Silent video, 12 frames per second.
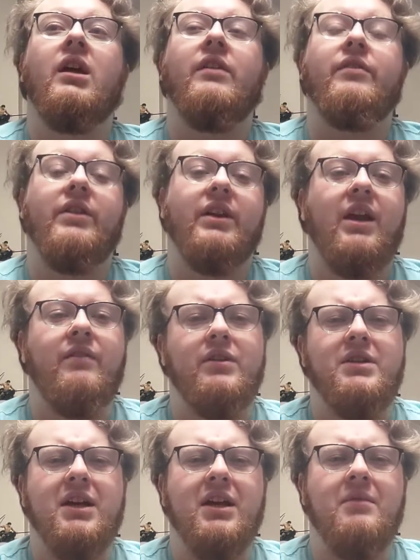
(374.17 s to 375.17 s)
And I feel like
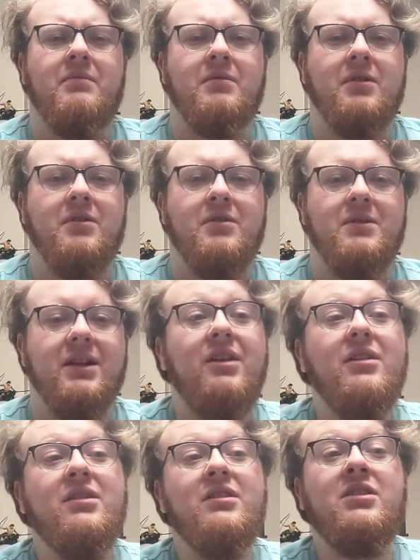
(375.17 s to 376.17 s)
every time YouTube's like,
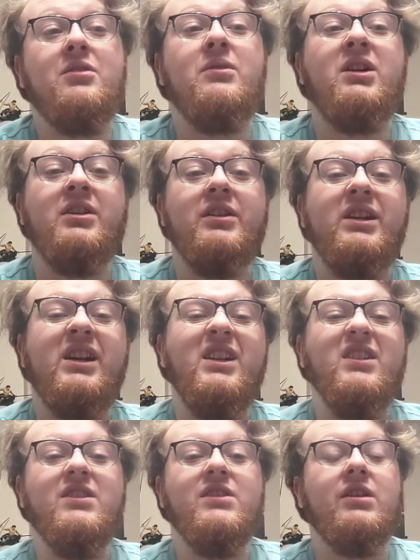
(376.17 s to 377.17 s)
oh, do a
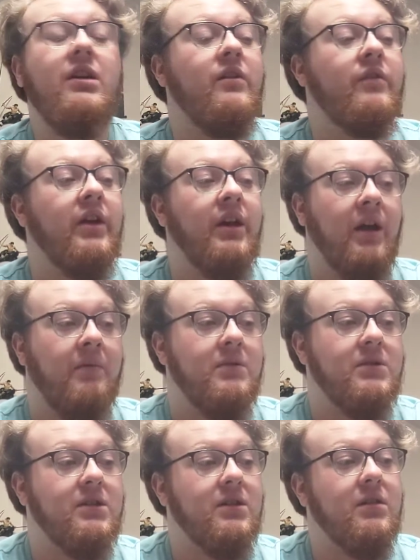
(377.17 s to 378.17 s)
creator survey, I'm
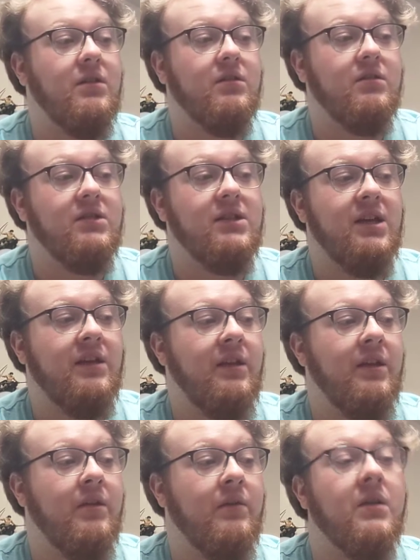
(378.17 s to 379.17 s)
just sitting
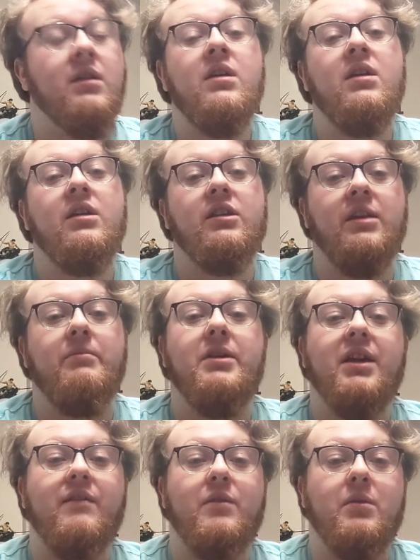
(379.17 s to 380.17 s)
there going, let me
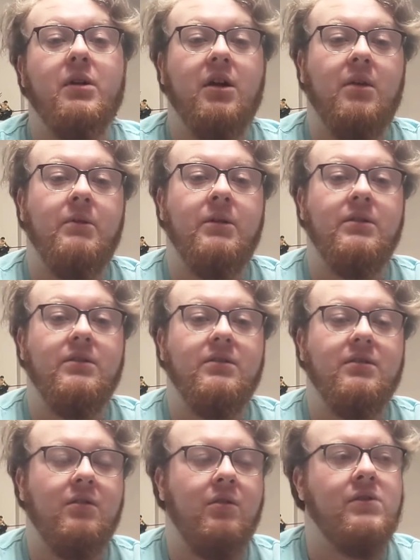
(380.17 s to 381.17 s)
give you a comment
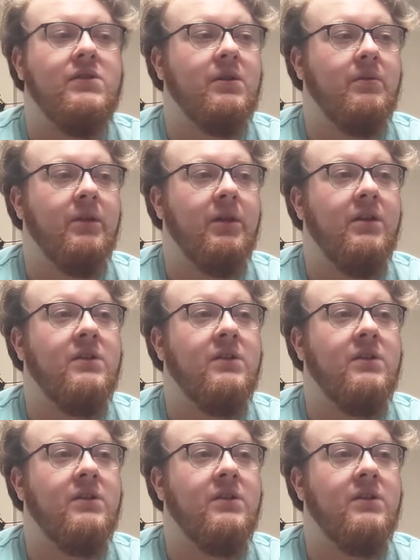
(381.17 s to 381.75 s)
or something.